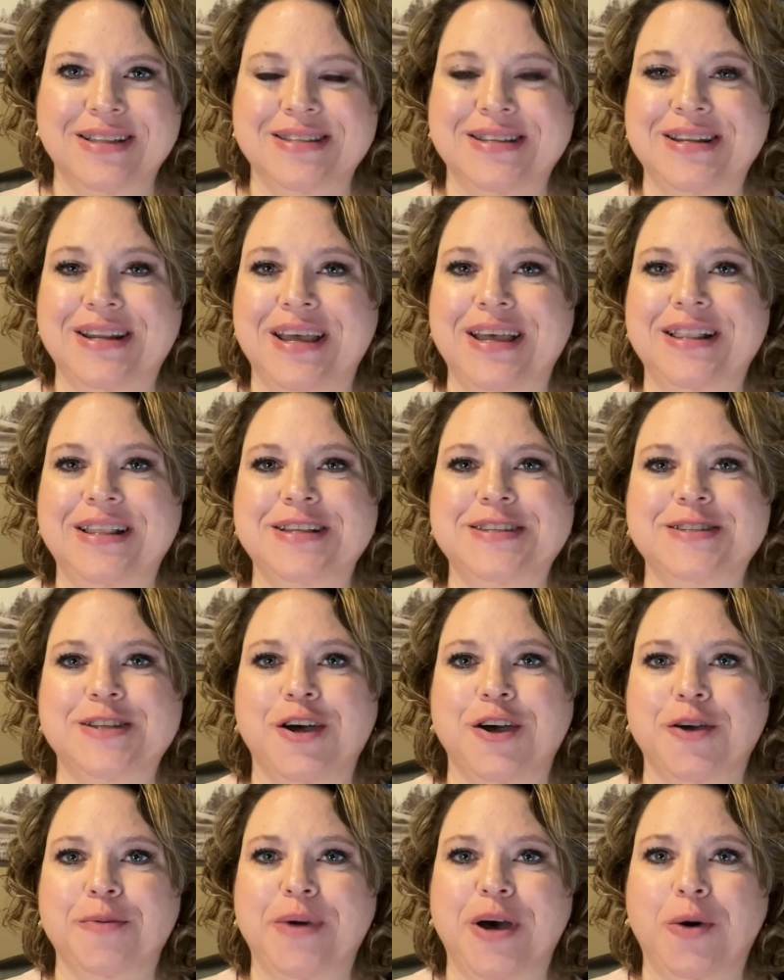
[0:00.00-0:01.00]
Today, let's
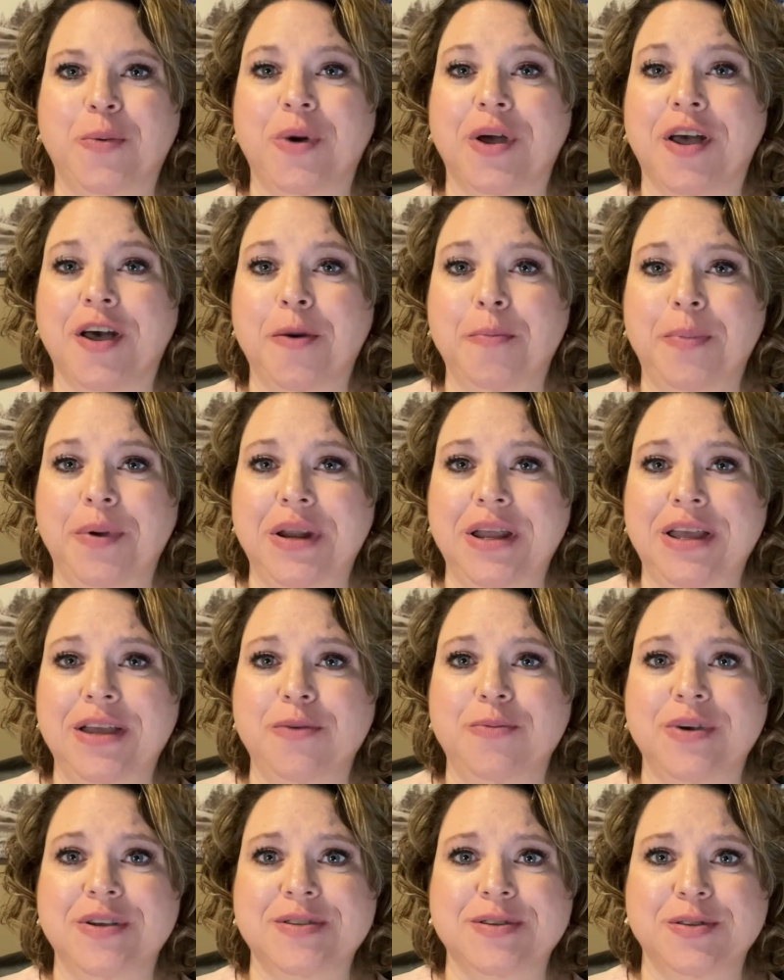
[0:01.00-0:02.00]
talk about what company
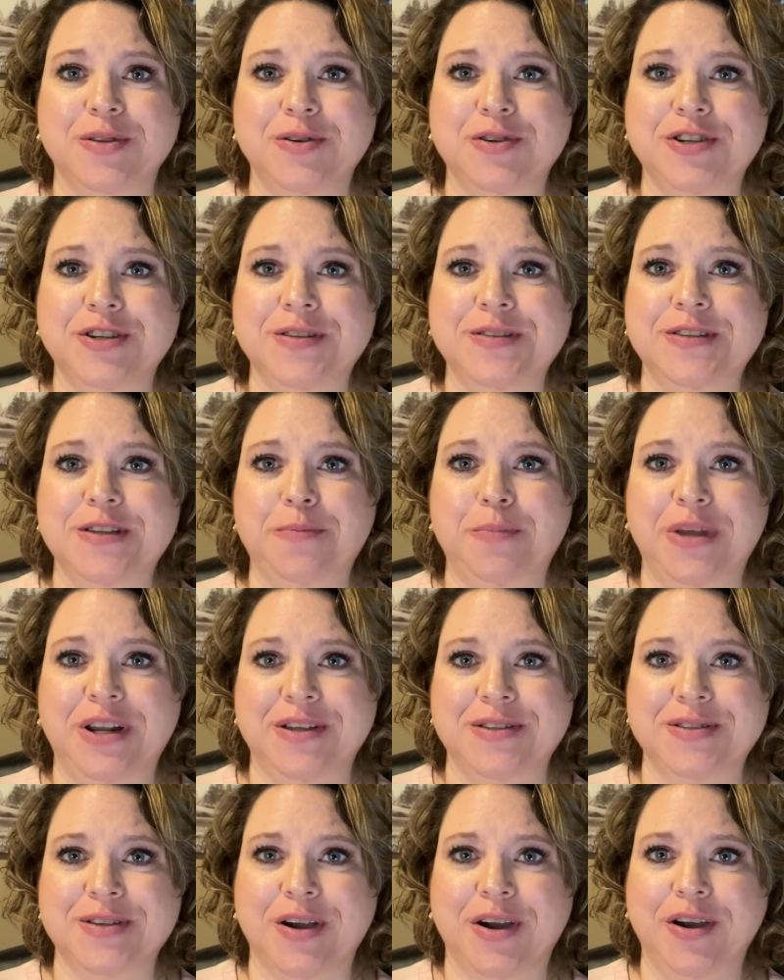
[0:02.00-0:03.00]
resolutions and
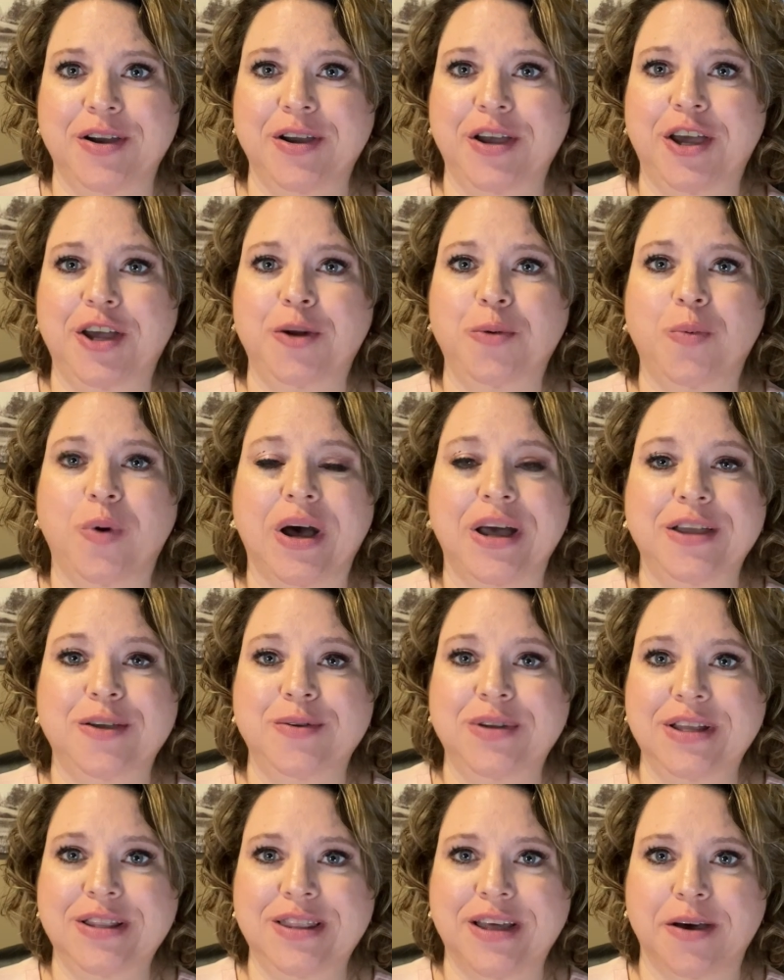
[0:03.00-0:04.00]
minutes are and why you
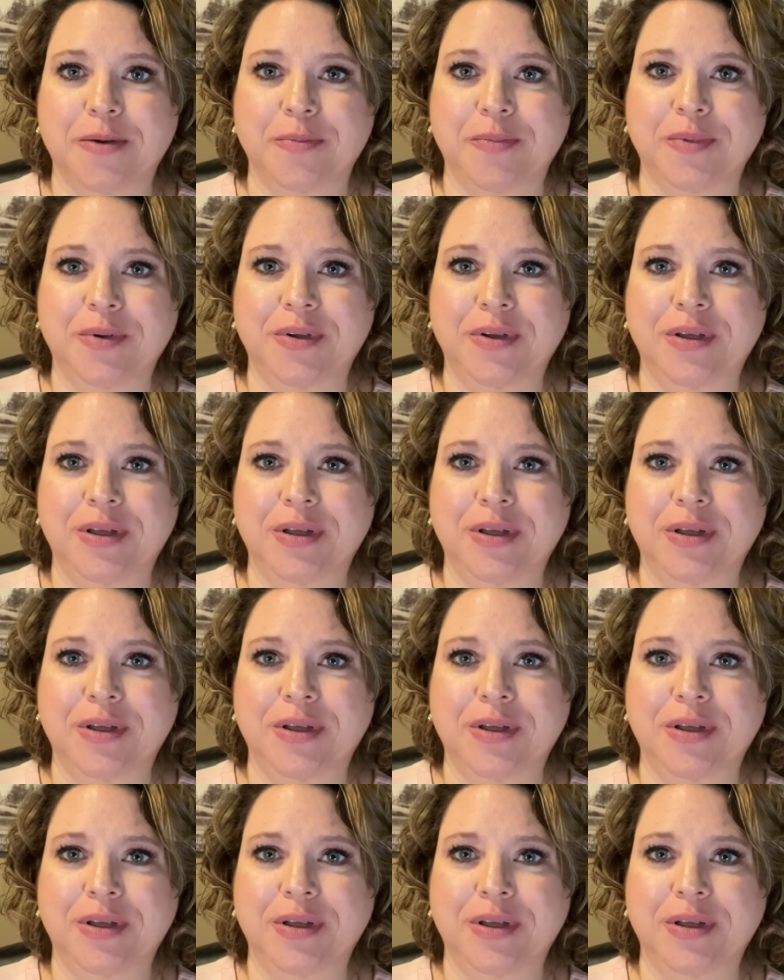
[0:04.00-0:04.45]
need them.